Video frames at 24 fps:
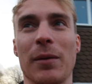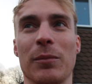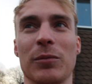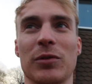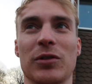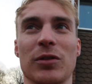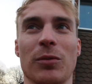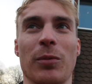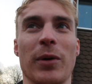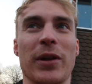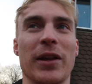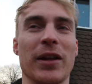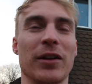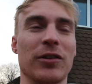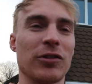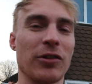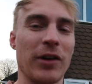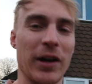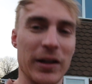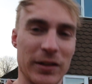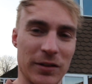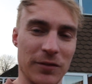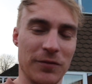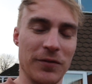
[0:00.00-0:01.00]
So when they
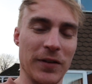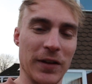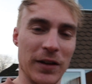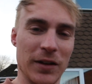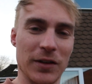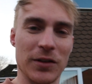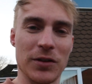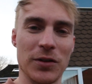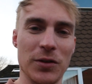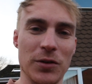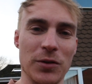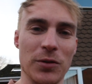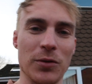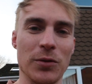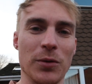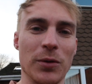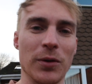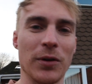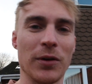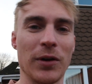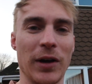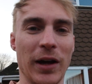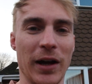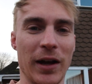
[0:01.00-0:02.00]
tried to fit
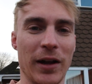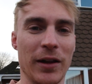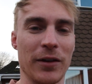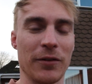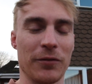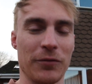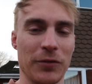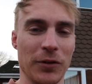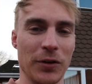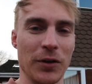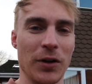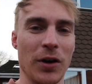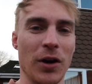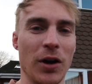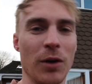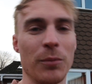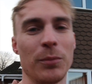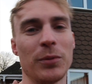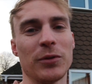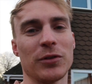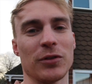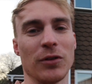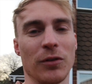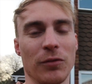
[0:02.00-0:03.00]
the front
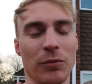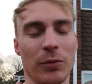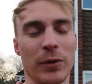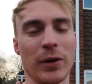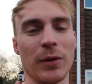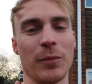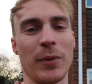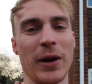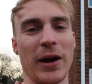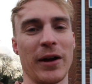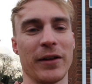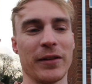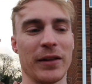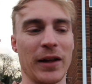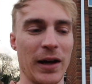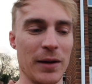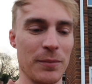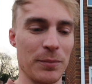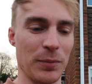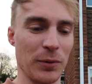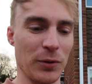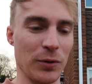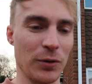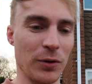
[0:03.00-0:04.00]
hub sort of wheel bearing that I
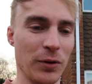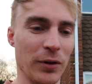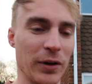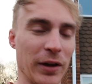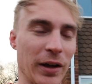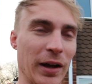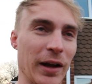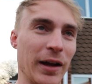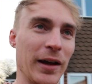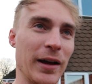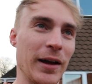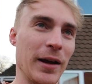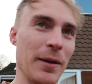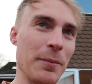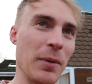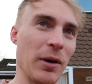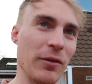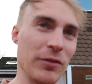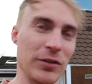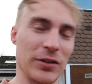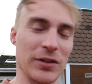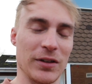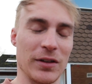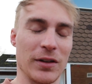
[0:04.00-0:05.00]
bought,
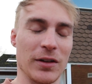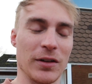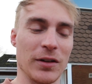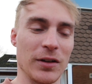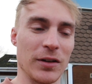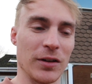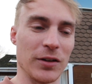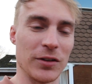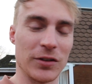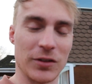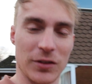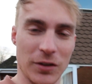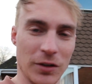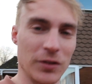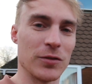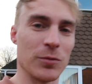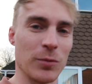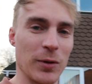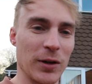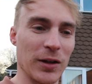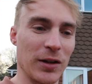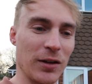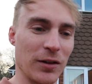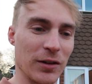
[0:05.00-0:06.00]
obviously the studs
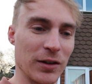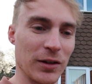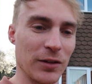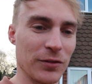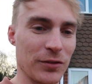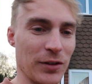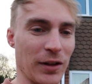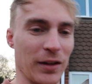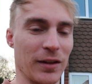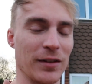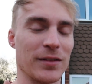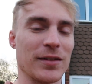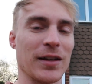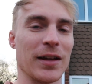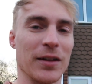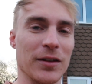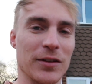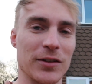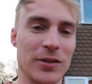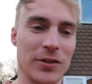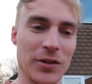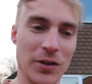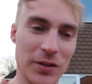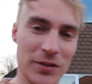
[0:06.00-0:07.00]
weren't long enough, so they take
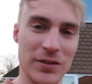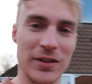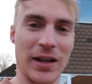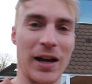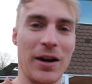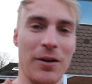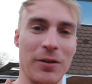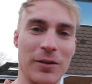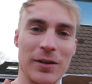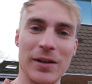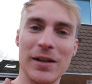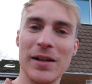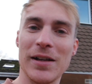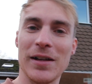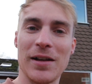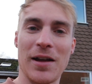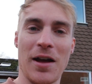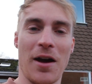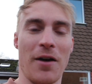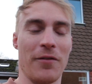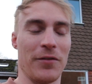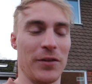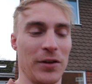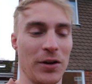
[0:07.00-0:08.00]
the studs out
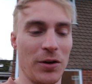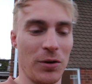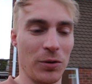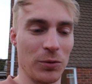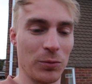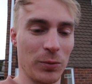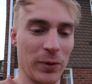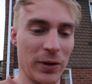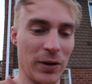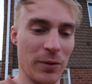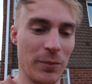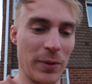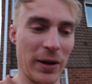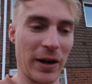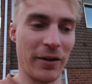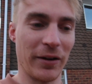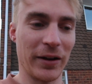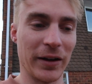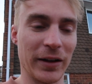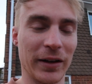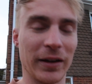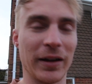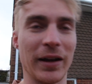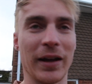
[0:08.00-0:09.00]
of the old wheel
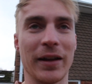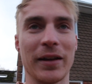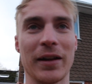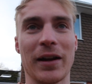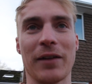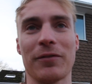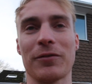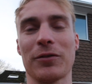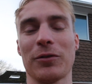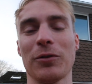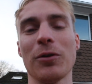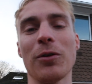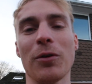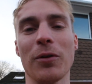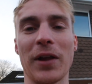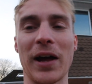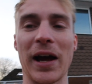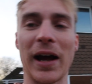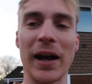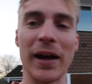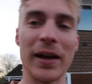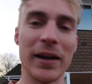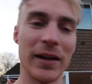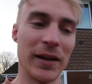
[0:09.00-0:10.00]
bearing, and after all
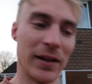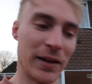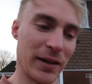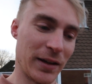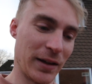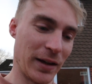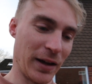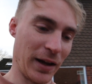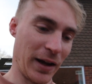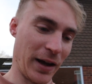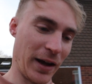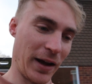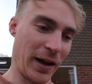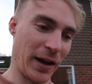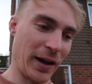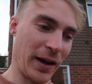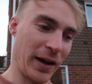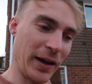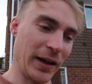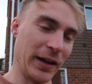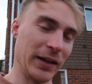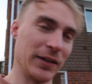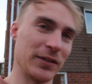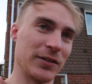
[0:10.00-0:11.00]
that,
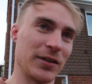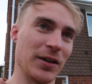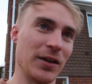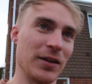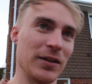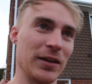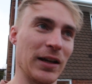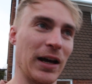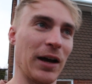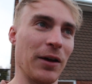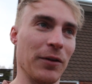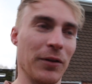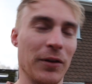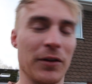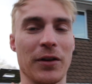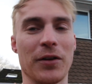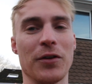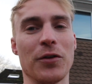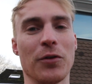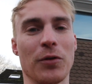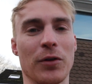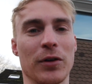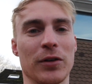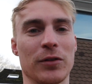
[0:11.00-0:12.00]
it turned out that the
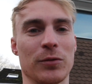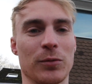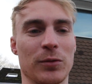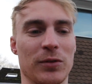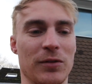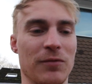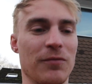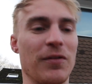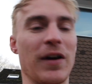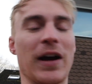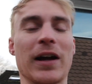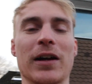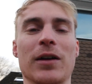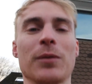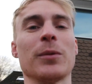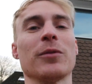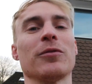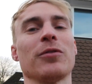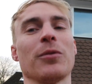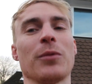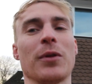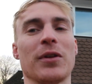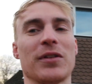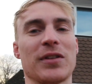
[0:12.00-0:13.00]
noise was in fact coming
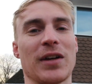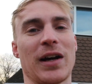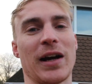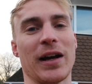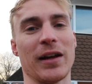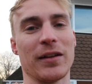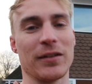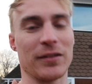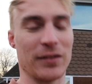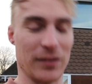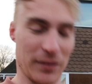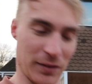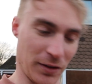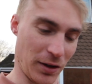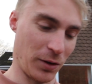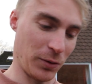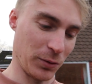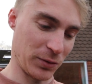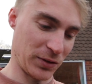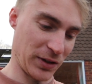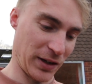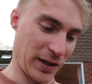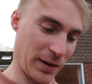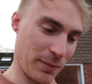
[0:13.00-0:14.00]
from the tyres the
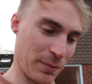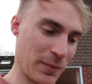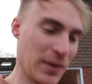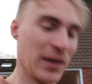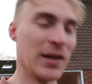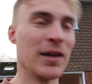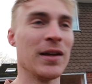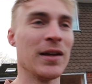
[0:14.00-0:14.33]
whole time.